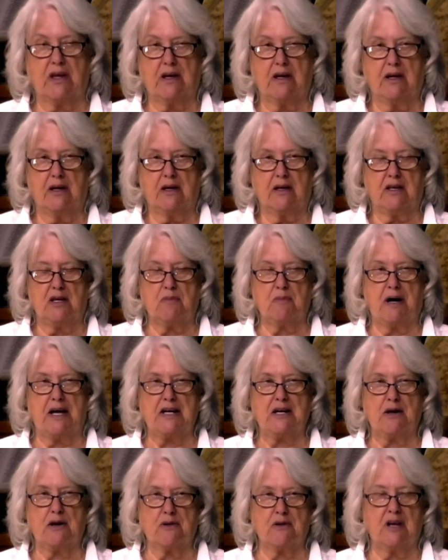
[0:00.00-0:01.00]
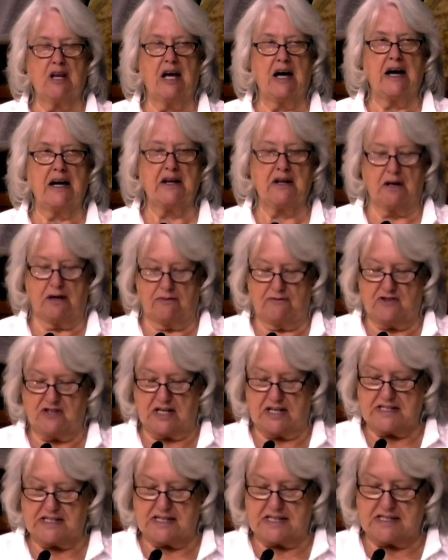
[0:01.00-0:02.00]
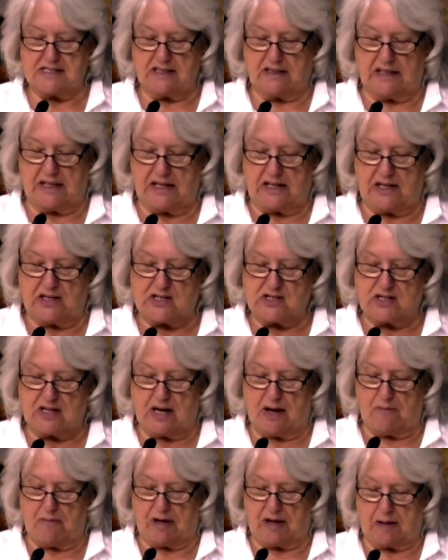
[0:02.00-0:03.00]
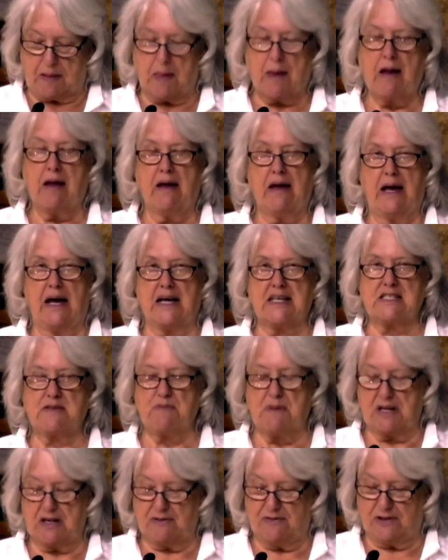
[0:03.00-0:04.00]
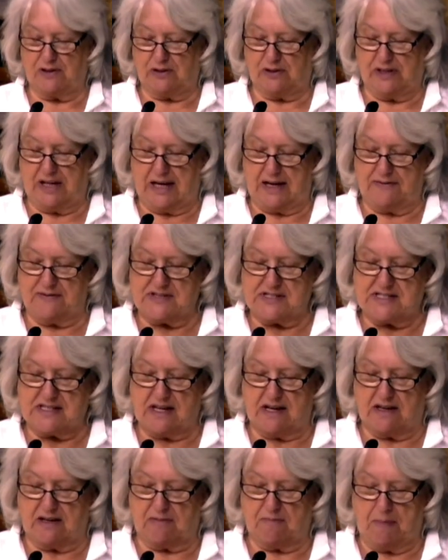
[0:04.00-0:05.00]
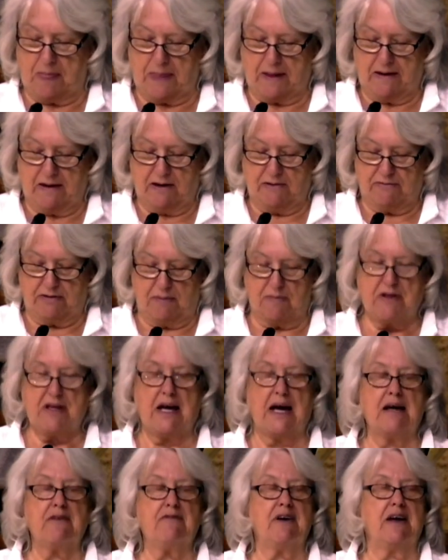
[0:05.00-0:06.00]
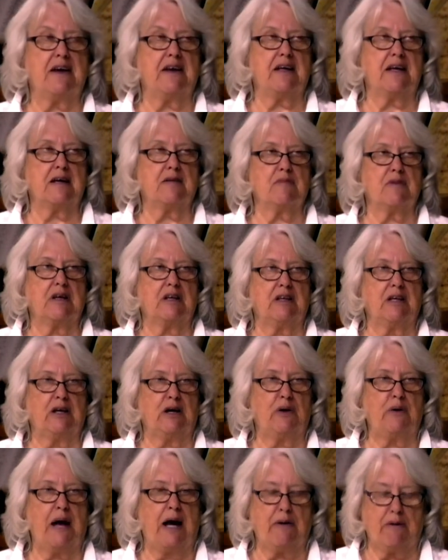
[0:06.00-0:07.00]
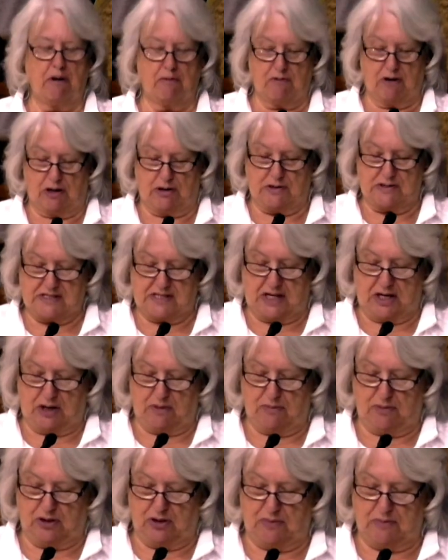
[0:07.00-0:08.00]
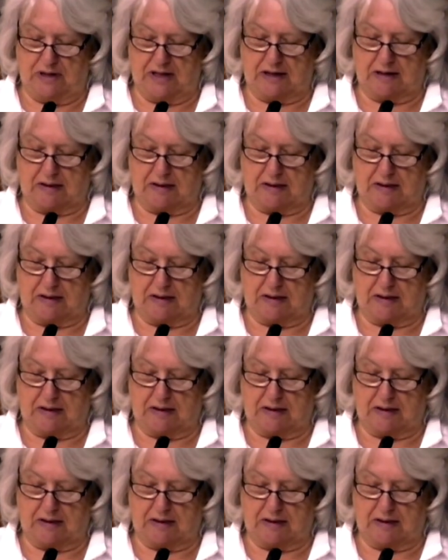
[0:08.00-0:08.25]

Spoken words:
You might know the line of Jesse's lineage coming, as men of old have sung, from the Advent hymn, "Lo, how a rose ere blooming."